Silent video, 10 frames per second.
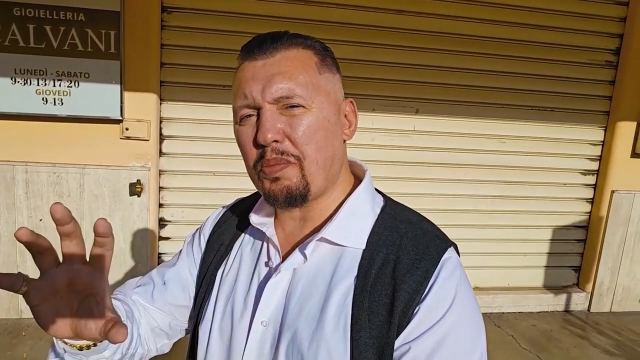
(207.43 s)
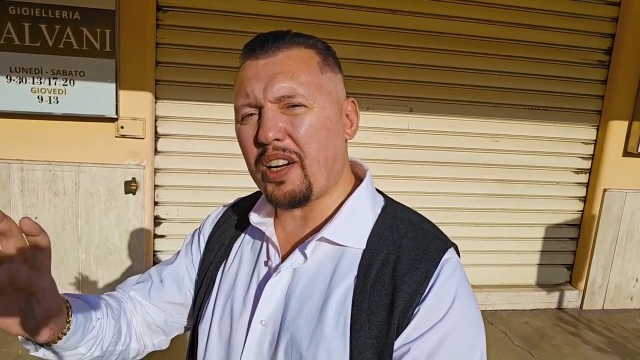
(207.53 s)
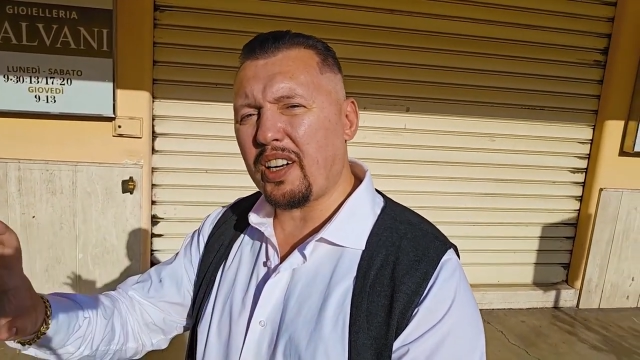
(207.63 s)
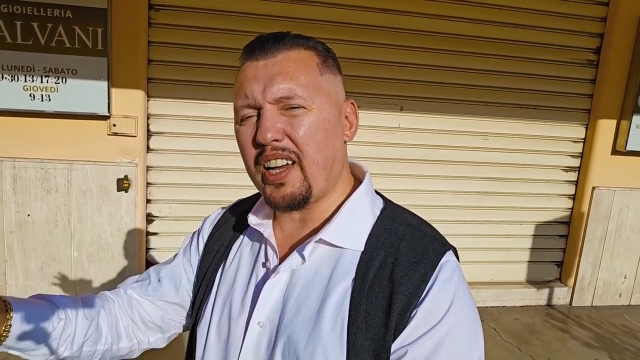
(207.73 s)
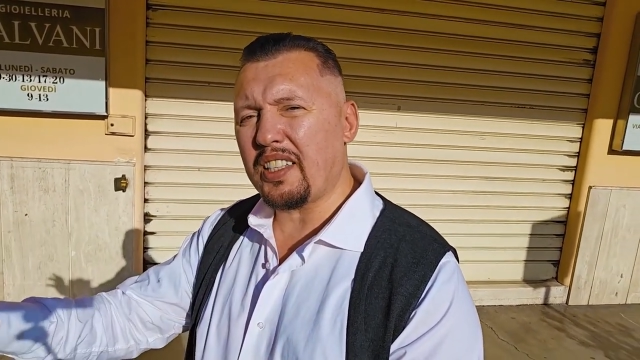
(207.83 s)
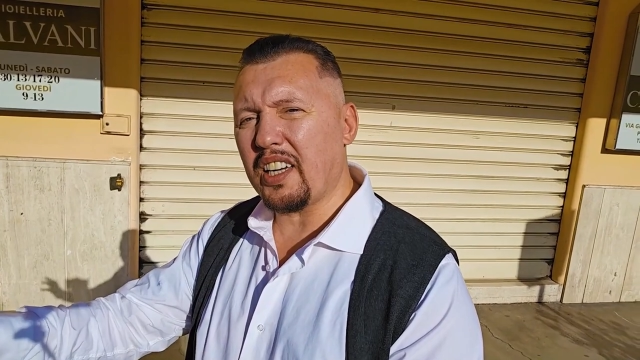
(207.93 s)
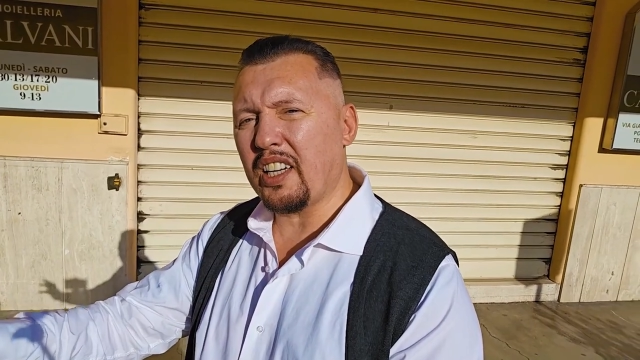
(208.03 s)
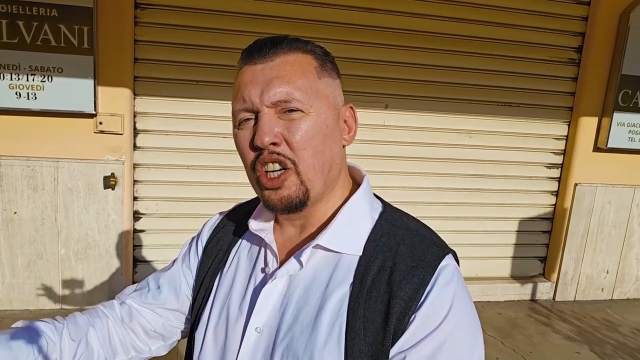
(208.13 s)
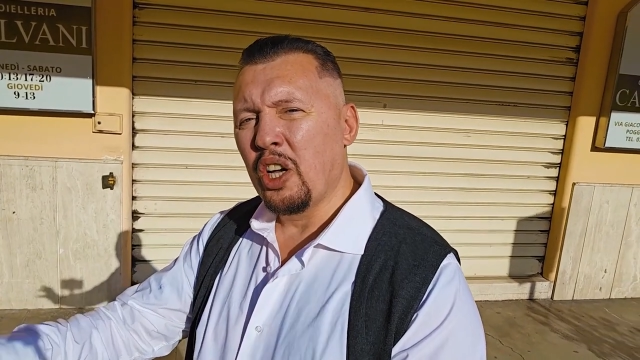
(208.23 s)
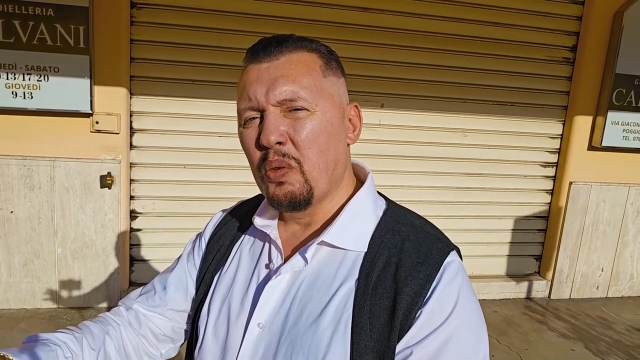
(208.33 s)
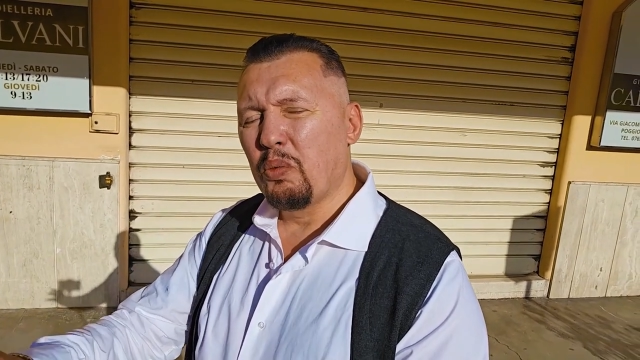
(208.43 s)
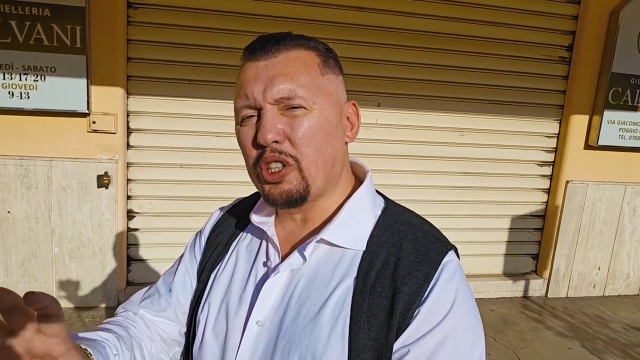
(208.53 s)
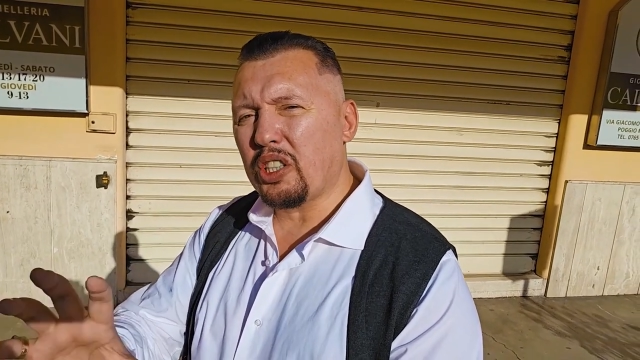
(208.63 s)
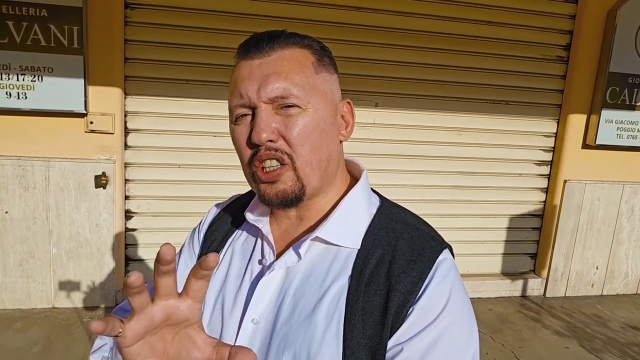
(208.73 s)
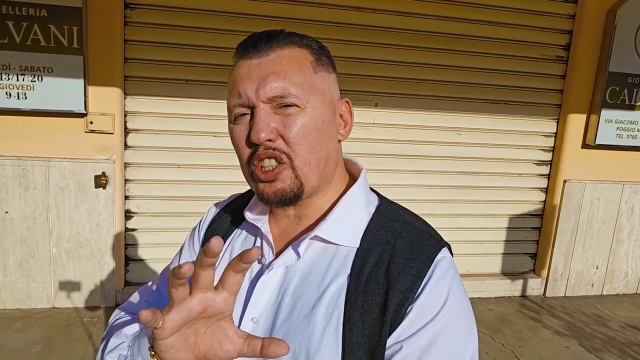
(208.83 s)
Let it fill every
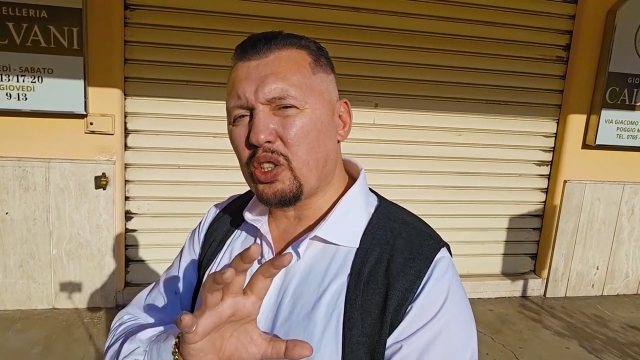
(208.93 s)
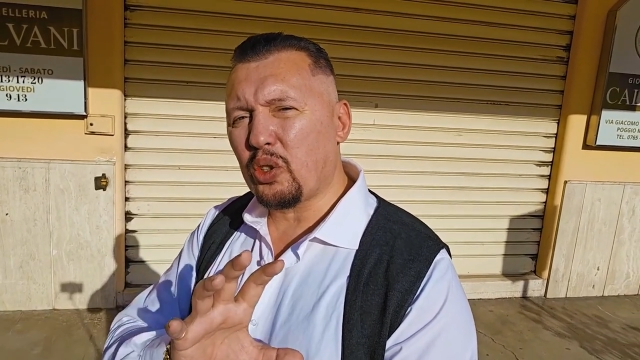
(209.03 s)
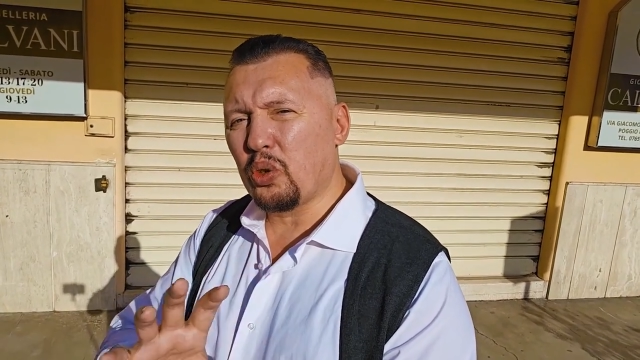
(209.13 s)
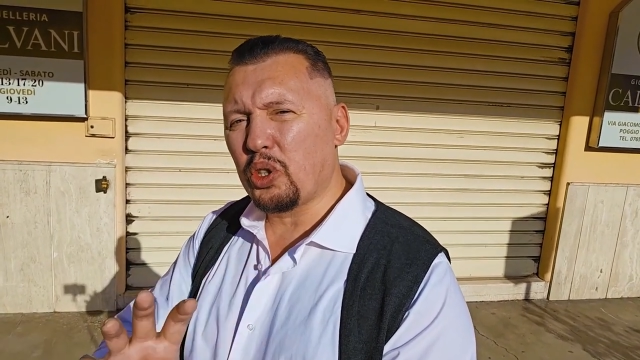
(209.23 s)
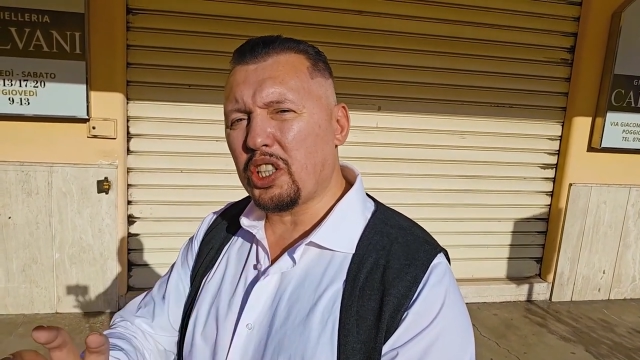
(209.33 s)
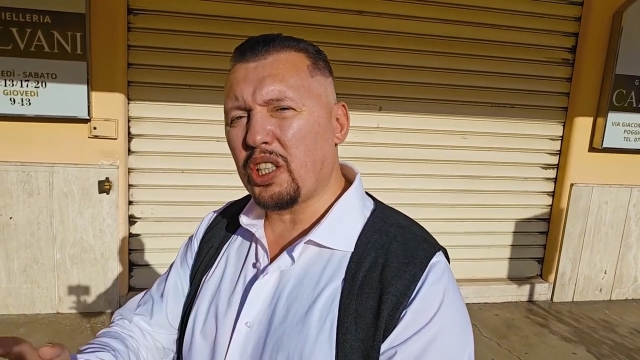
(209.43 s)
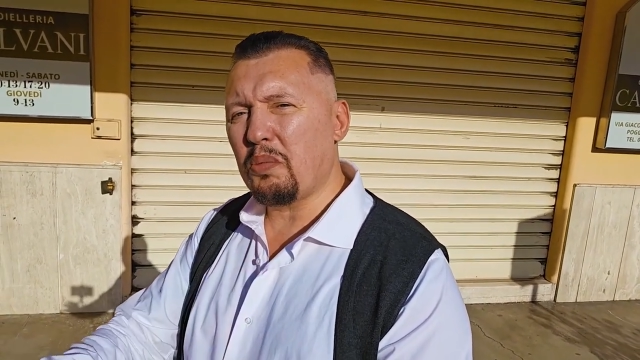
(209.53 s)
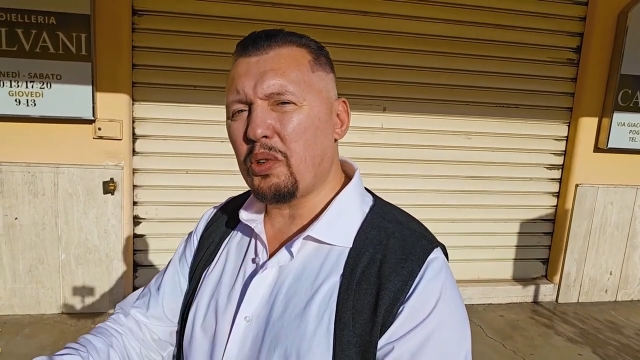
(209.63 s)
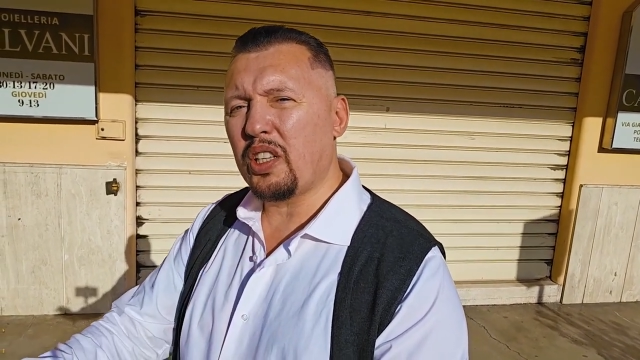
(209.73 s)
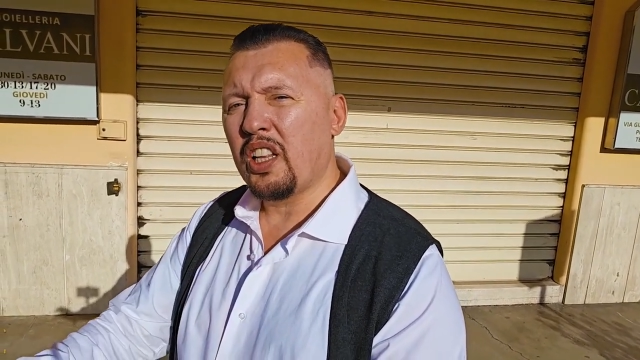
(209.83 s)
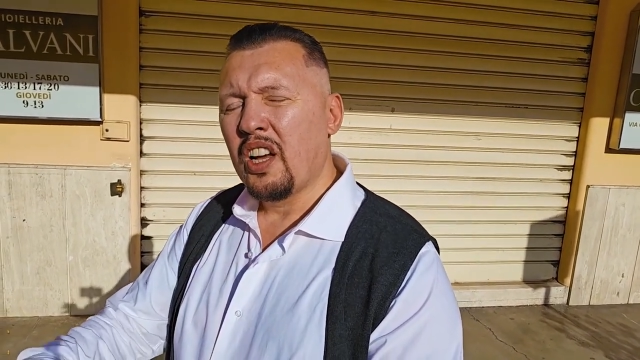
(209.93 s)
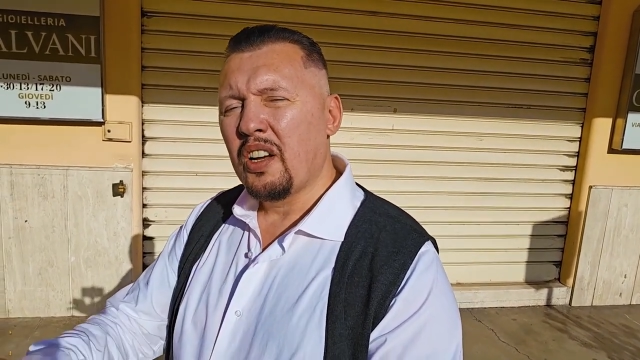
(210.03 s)
person right now.